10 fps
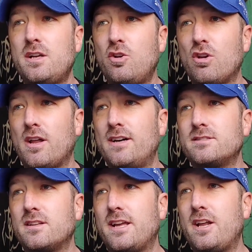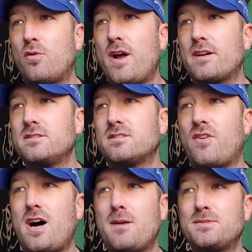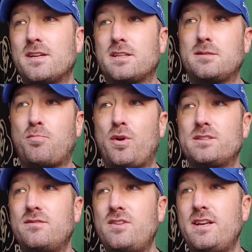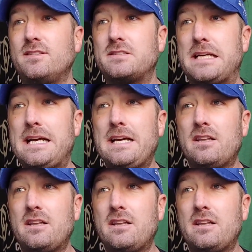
utilizing the interactions of hops and expressive yeast,